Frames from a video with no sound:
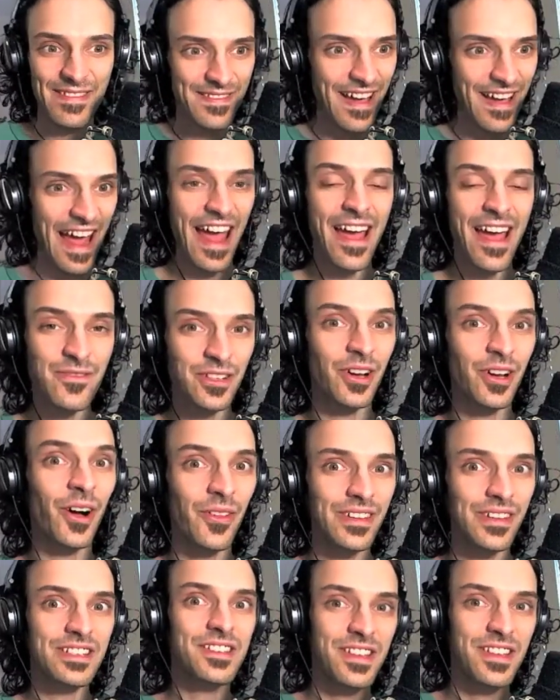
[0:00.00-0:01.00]
having all
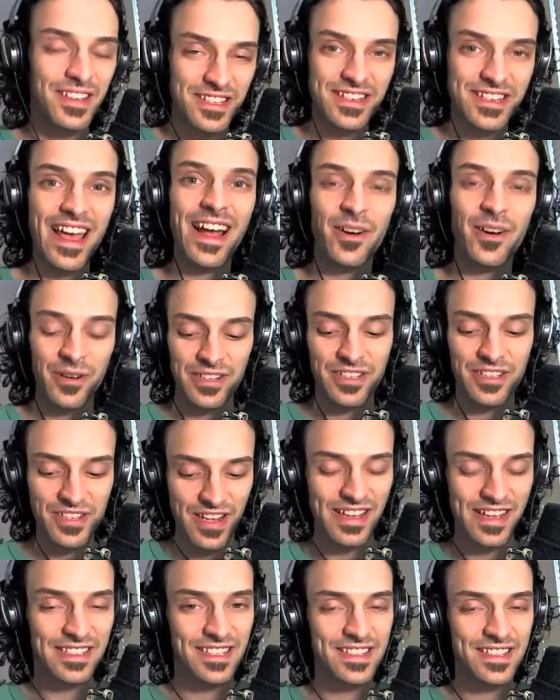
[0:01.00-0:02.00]
these things now,
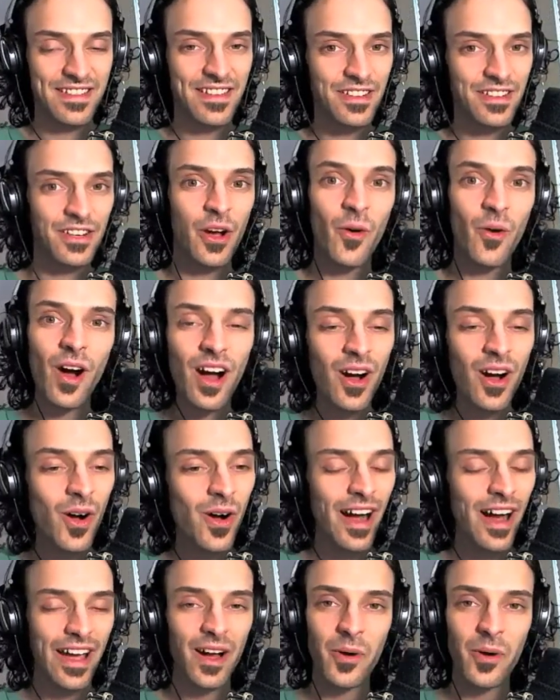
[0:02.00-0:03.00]
it's you know, oh,
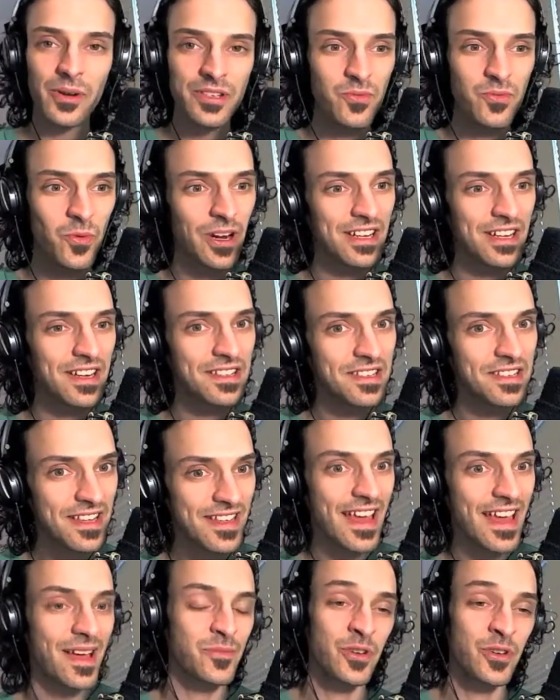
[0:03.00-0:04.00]
I always wanted to see
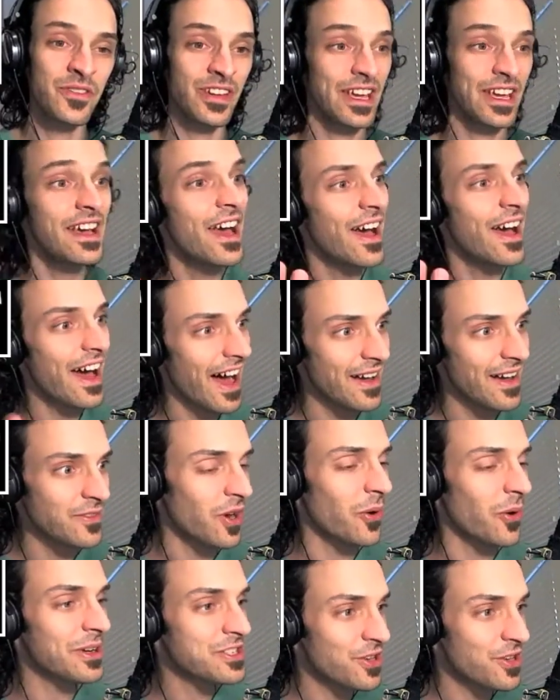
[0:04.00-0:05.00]
that movie. I've
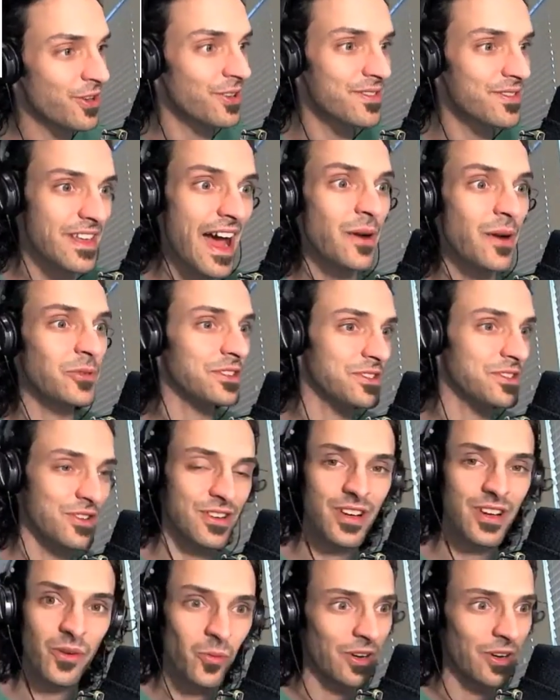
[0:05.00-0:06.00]
always heard that was, you
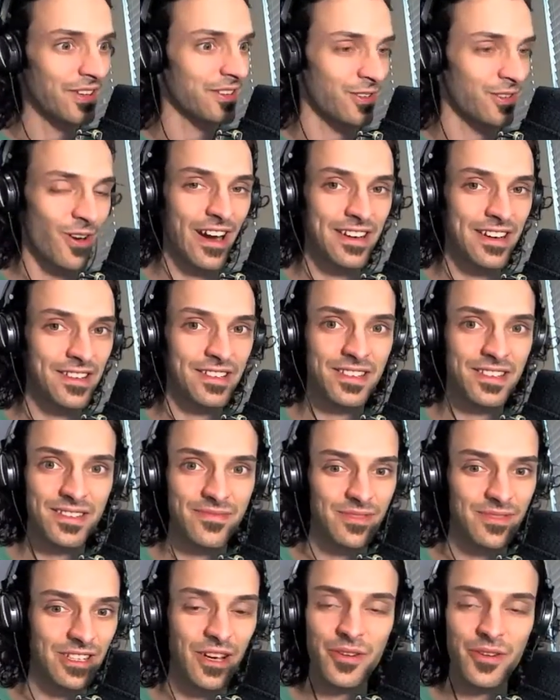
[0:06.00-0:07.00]
know, one of the greatest,
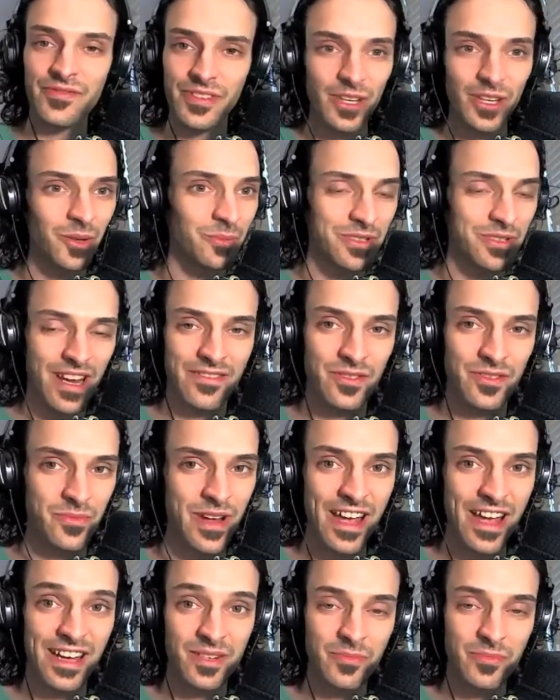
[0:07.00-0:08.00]
you know, films ever
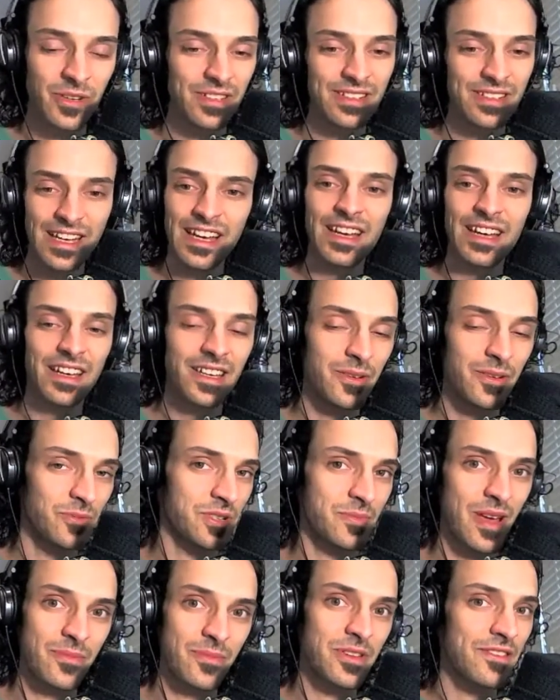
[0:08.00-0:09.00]
made, but it was
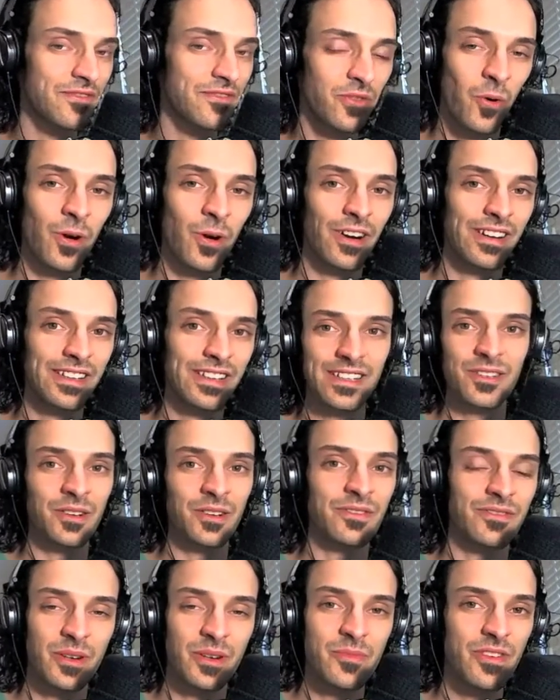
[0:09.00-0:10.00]
maybe foreign or
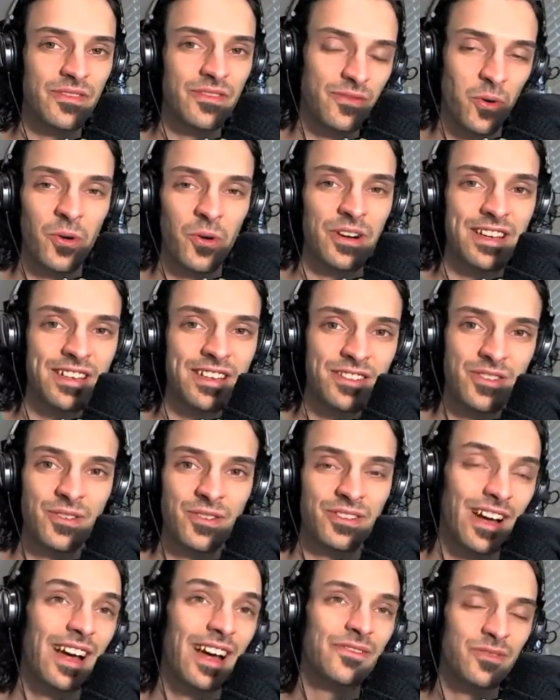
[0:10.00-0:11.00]
from the 40s or
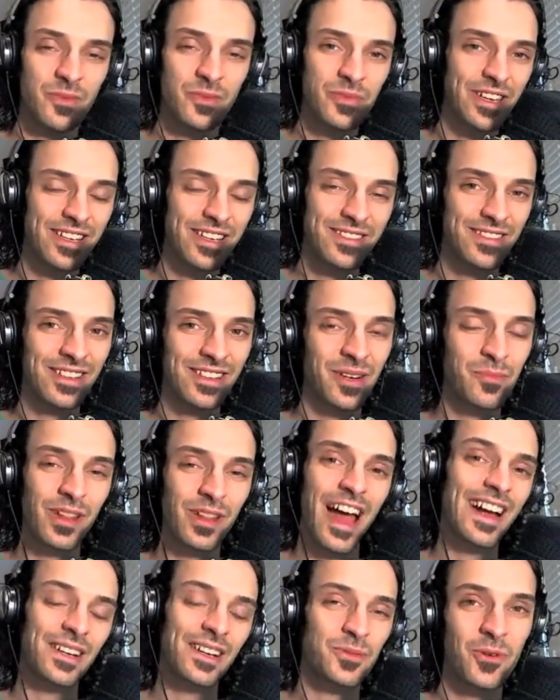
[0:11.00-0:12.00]
God forbid, you know,
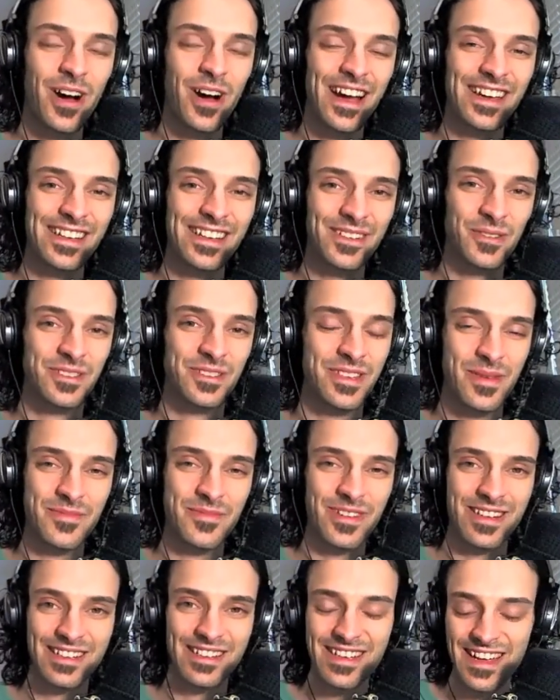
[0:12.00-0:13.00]
black and white or
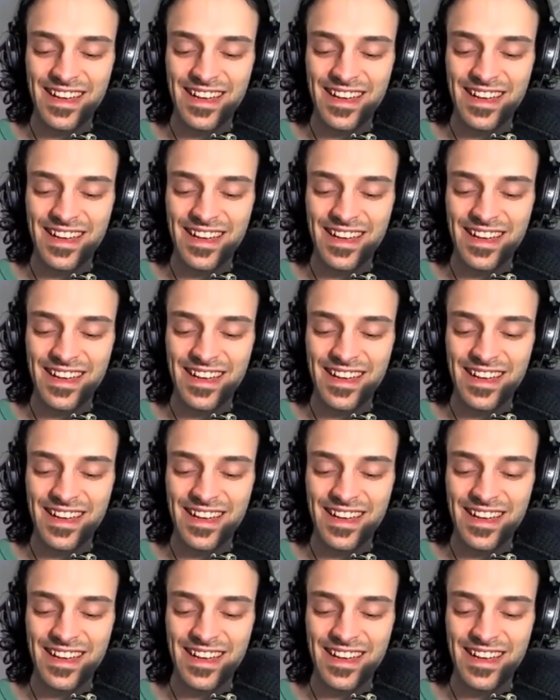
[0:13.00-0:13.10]
something.